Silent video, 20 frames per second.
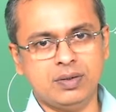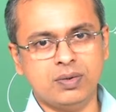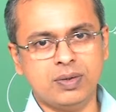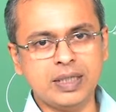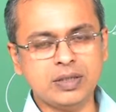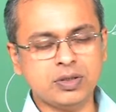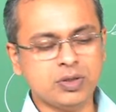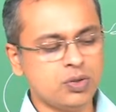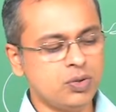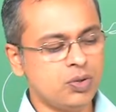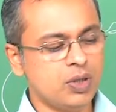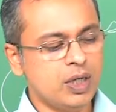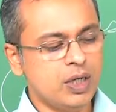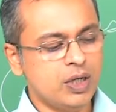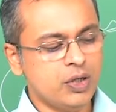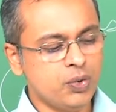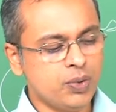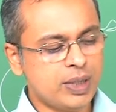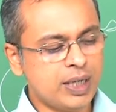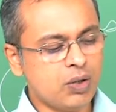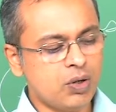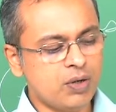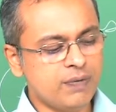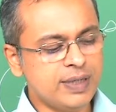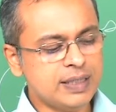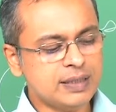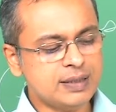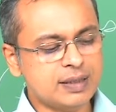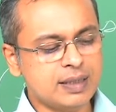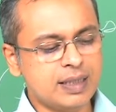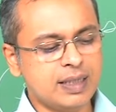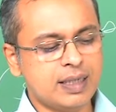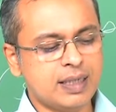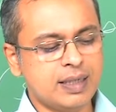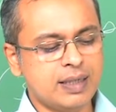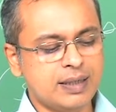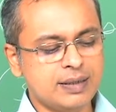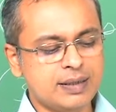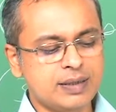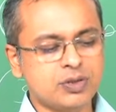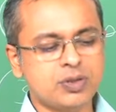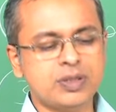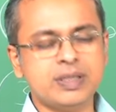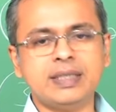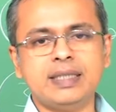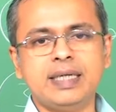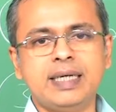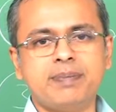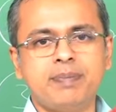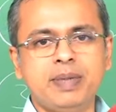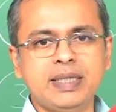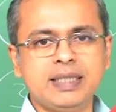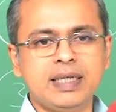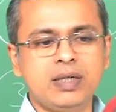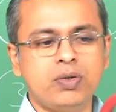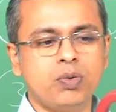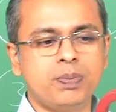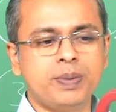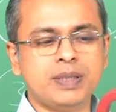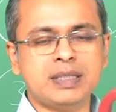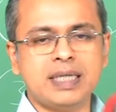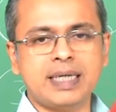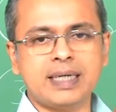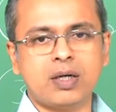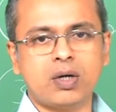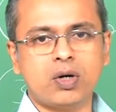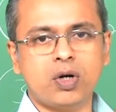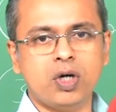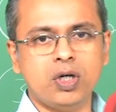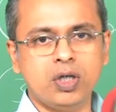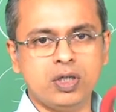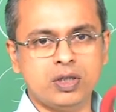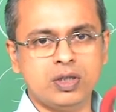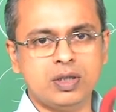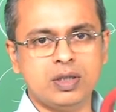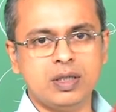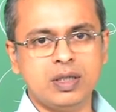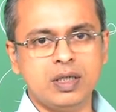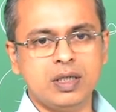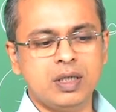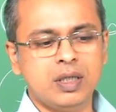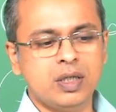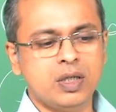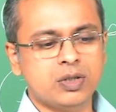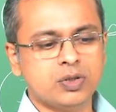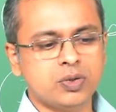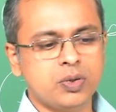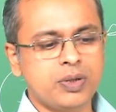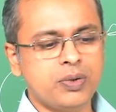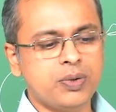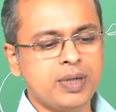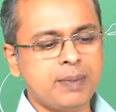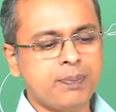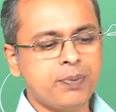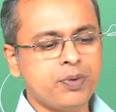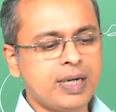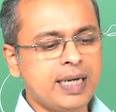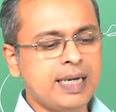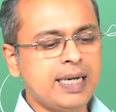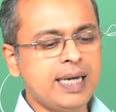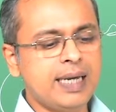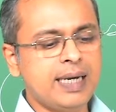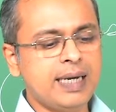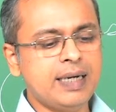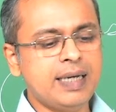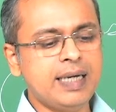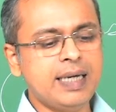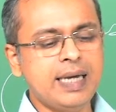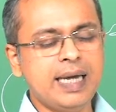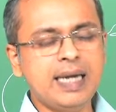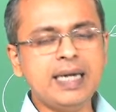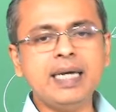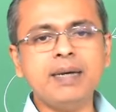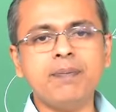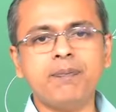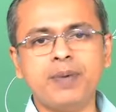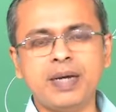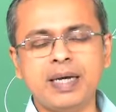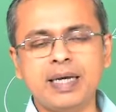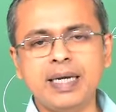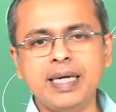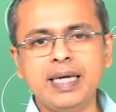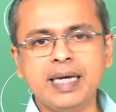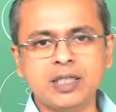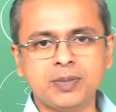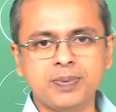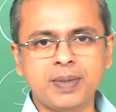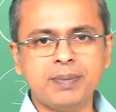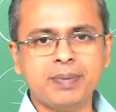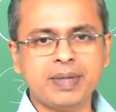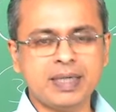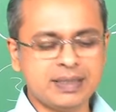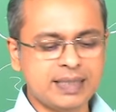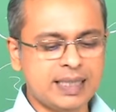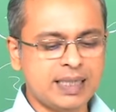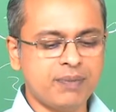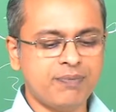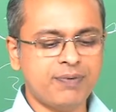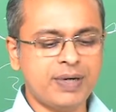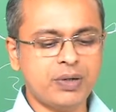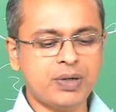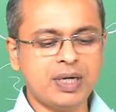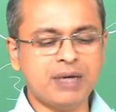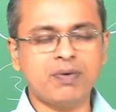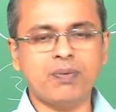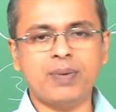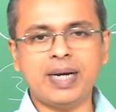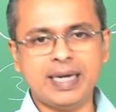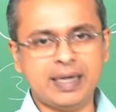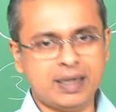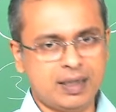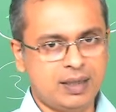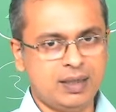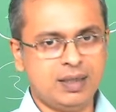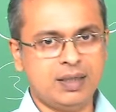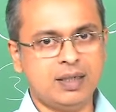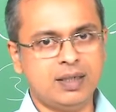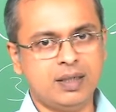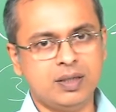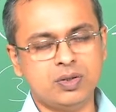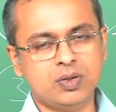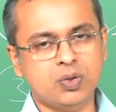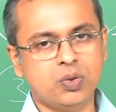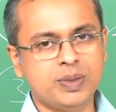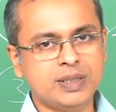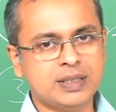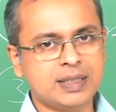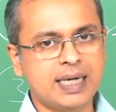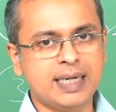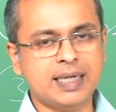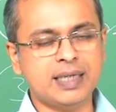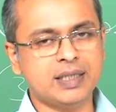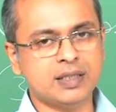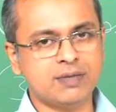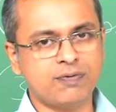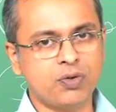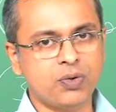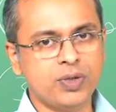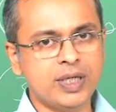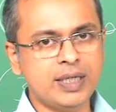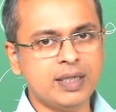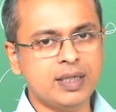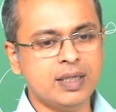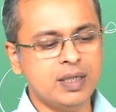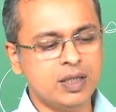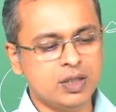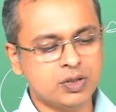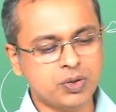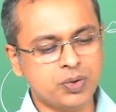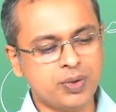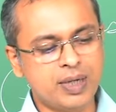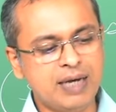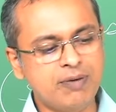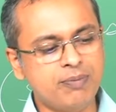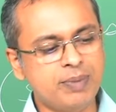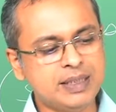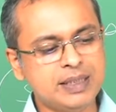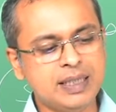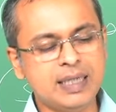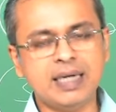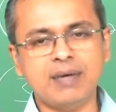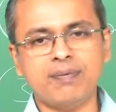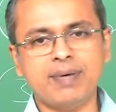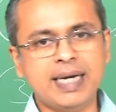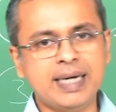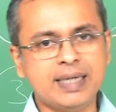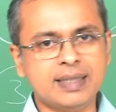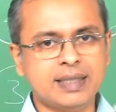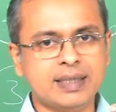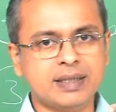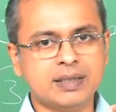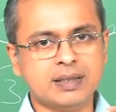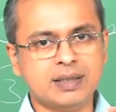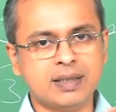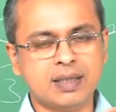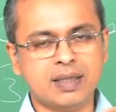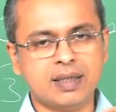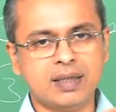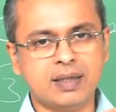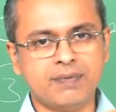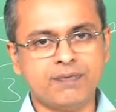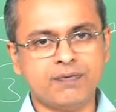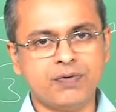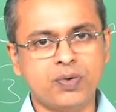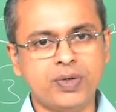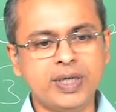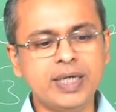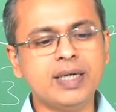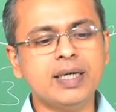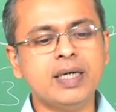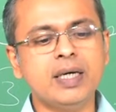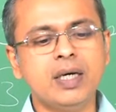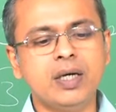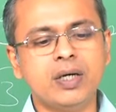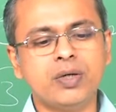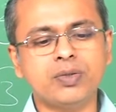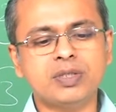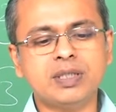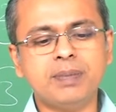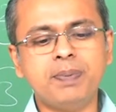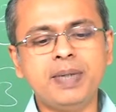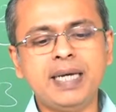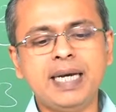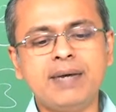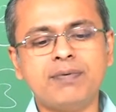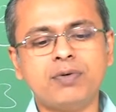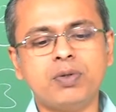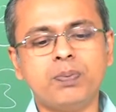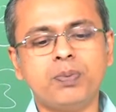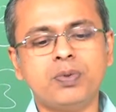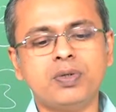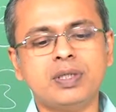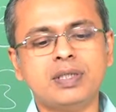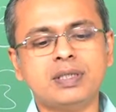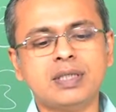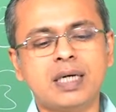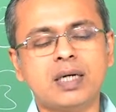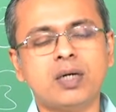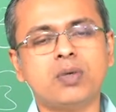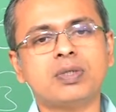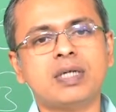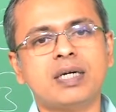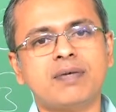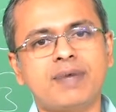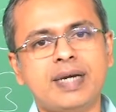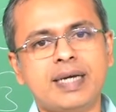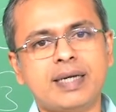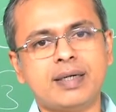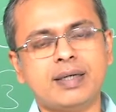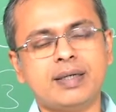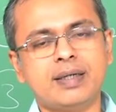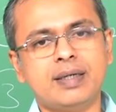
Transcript: Okay, so, you can always it basically opens like a claw. So, you can put any experimental setup where you have a wire through which current is flowing. So, you have basically a wire that is flowing, you simply have to put this around that wire.